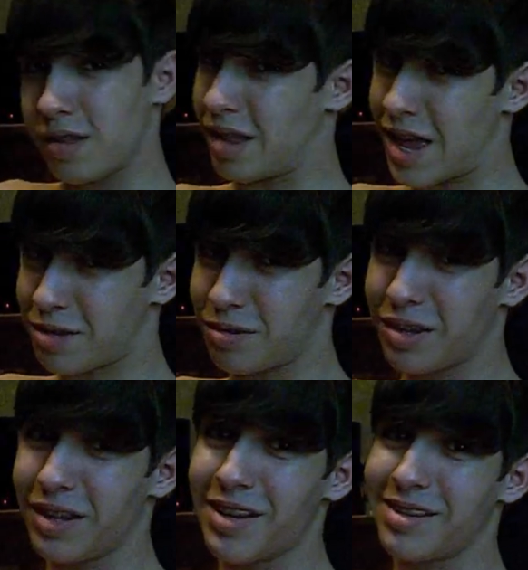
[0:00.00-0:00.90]
And the last one
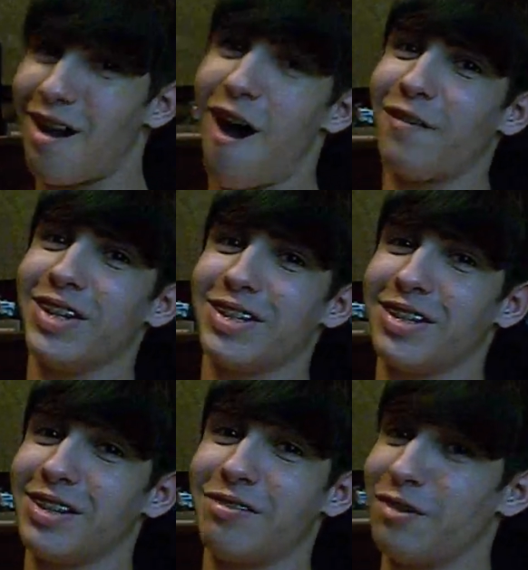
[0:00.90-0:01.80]
on the list,
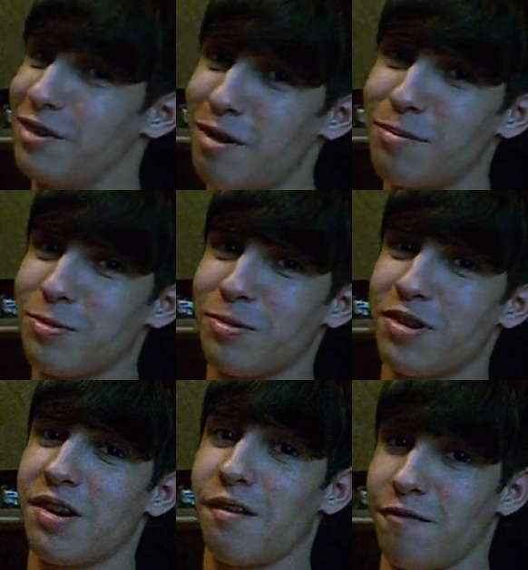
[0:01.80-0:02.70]
obviously, for number
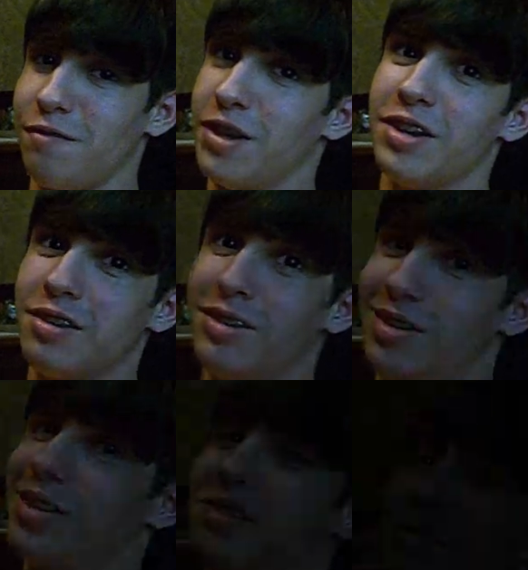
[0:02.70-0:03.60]
1,
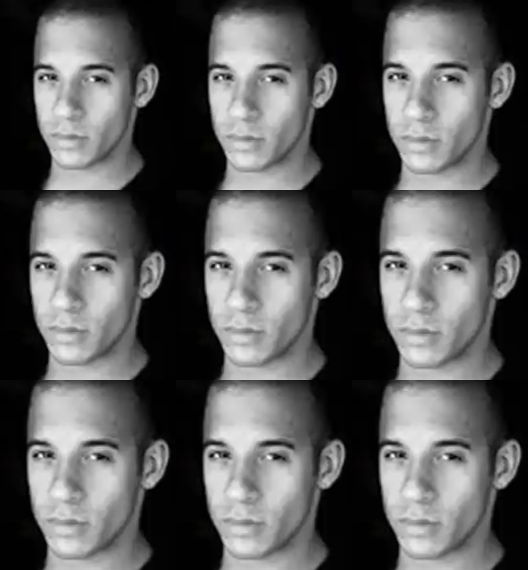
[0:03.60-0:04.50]
Vin Diesel.
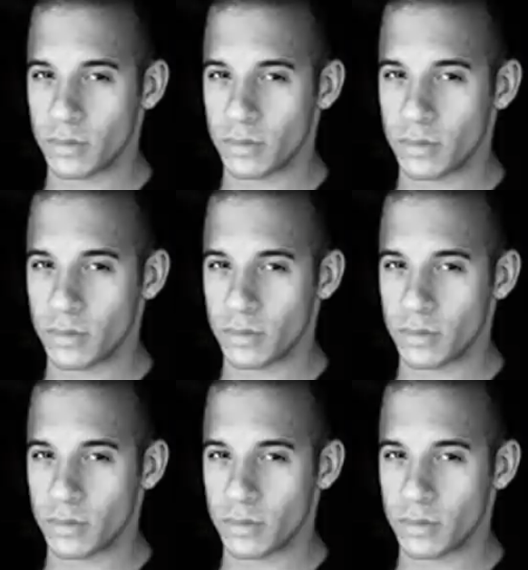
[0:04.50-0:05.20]
Mr.